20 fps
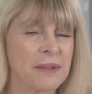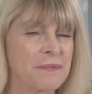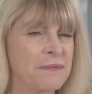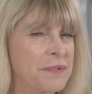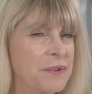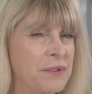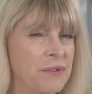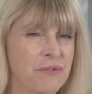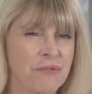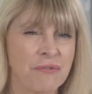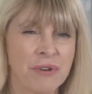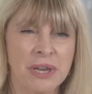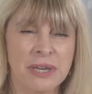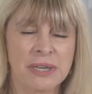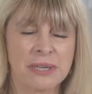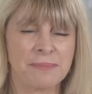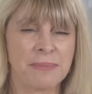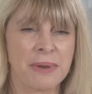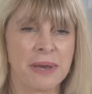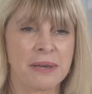Feel
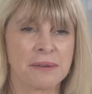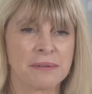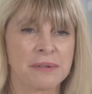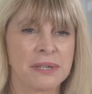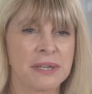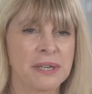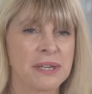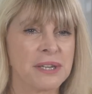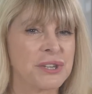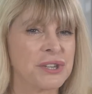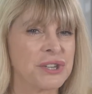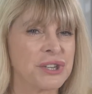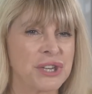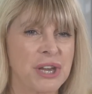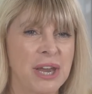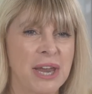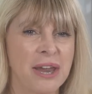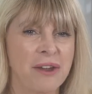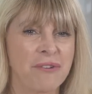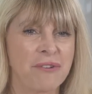great about it,
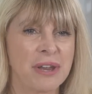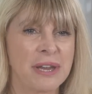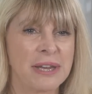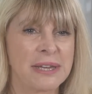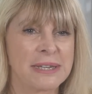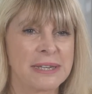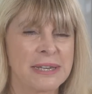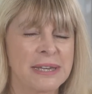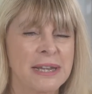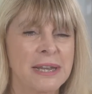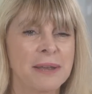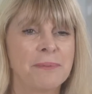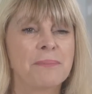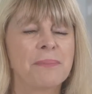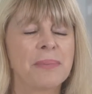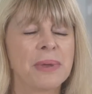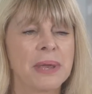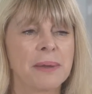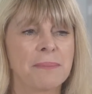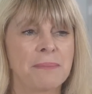share it,
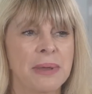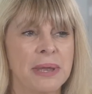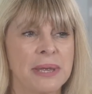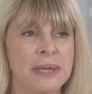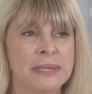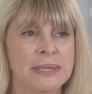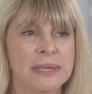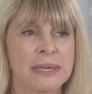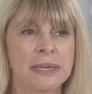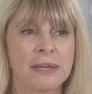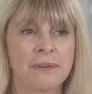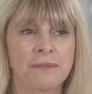be amazing.